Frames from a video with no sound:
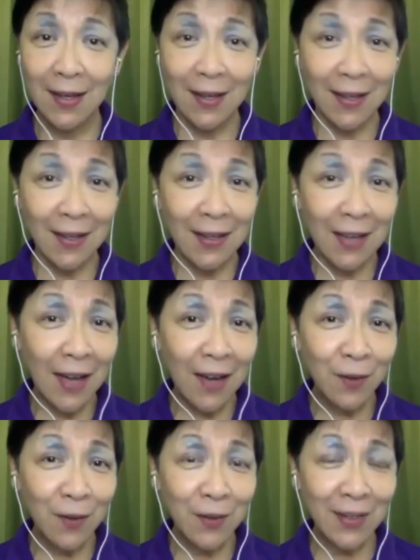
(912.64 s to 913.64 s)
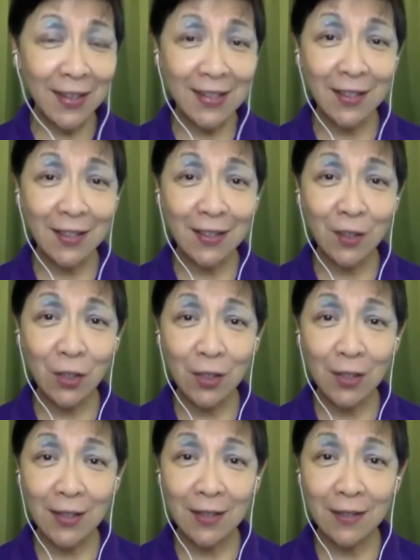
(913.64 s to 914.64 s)
And how things are going to
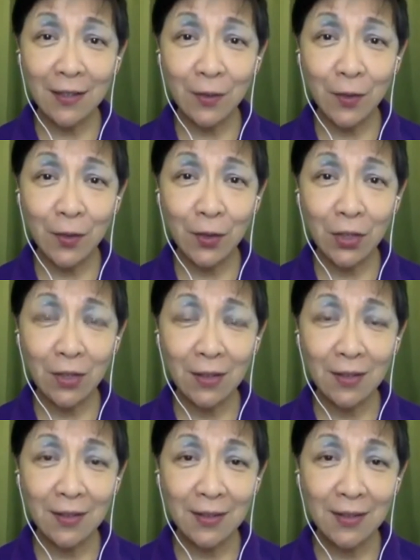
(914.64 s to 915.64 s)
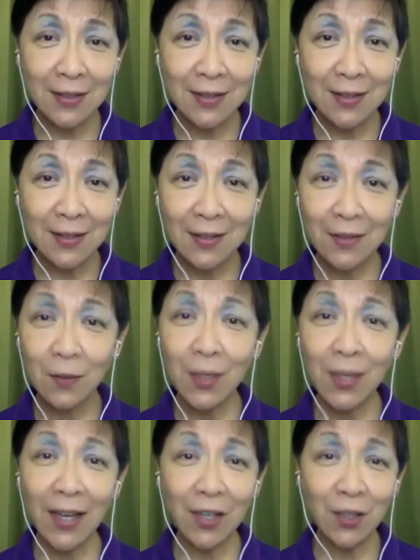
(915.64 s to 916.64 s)
turn out in the future,
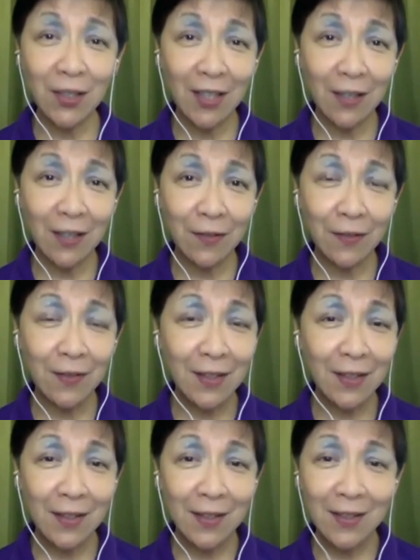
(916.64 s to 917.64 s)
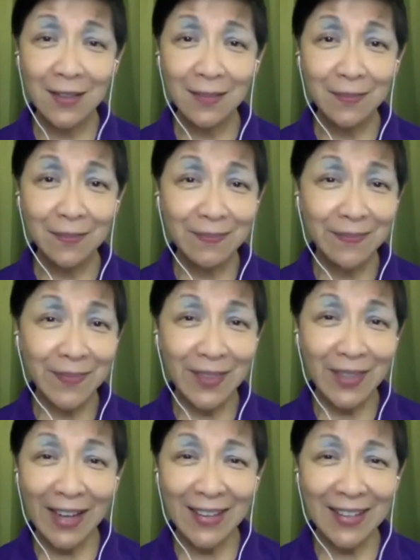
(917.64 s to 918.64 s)
we actually have
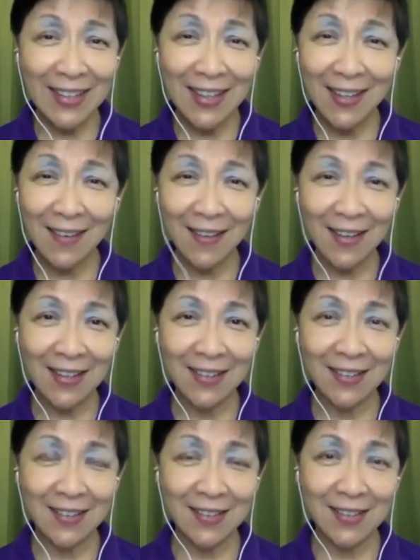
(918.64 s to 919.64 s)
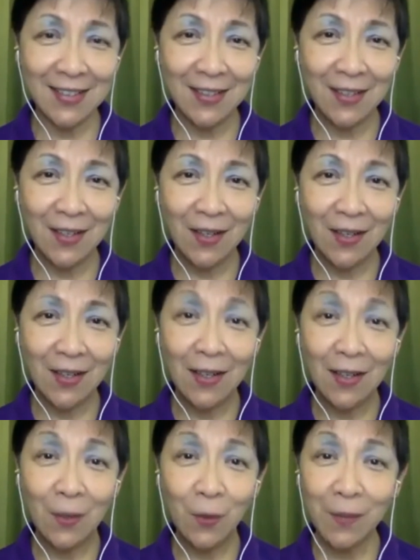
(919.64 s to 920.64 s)
unclear ideas.
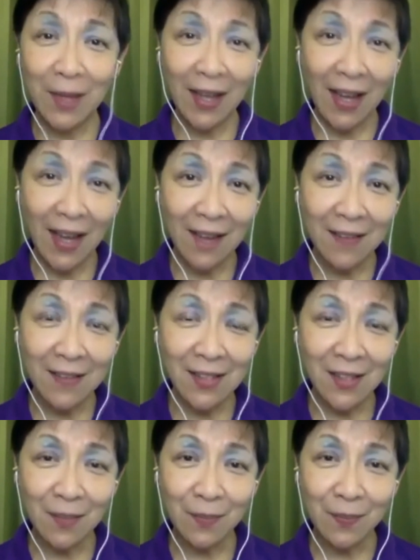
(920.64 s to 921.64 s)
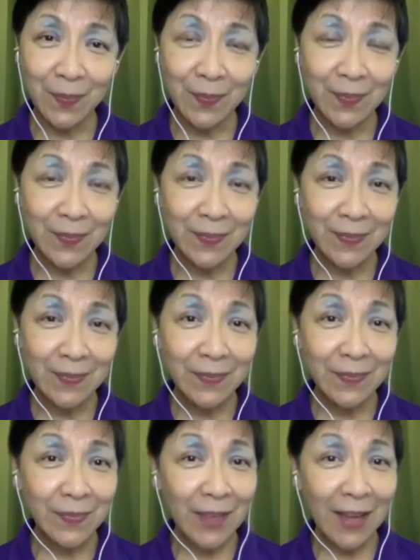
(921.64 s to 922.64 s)
We may have some
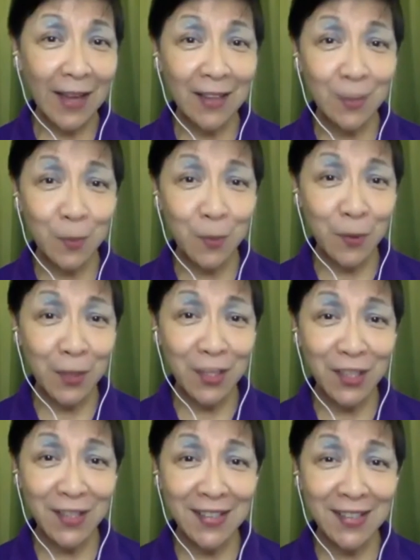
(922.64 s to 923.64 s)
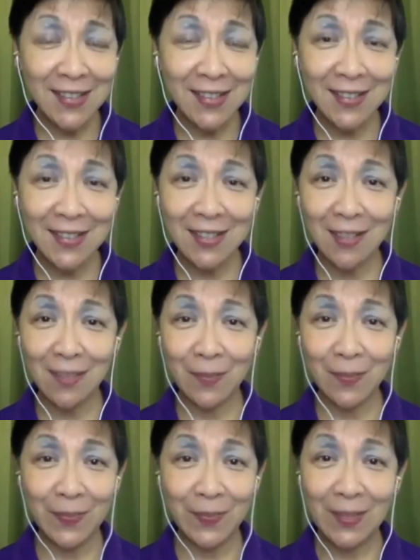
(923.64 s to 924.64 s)
aspirations,
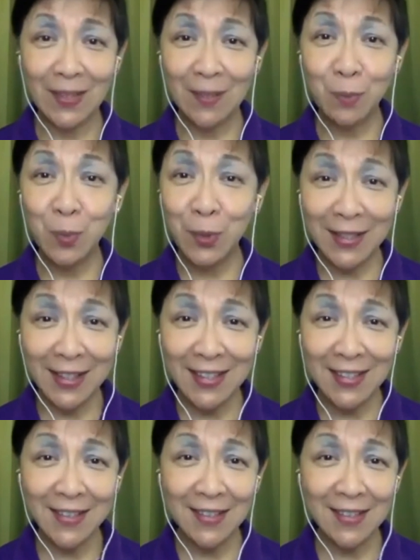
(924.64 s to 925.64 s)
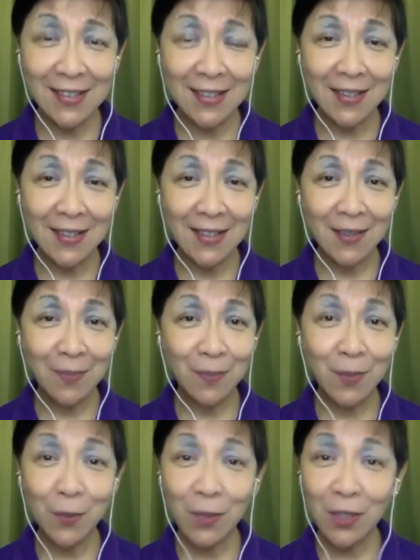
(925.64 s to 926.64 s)
some predictions,
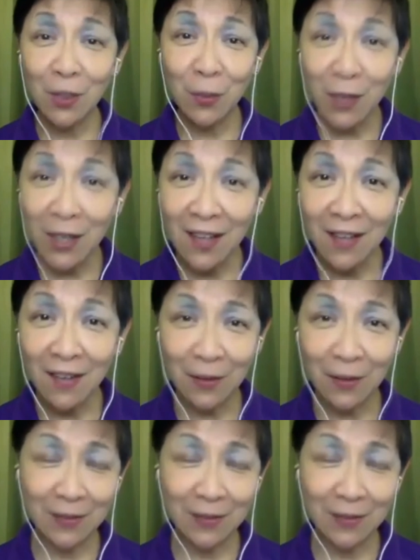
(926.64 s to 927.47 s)
but we don't really know.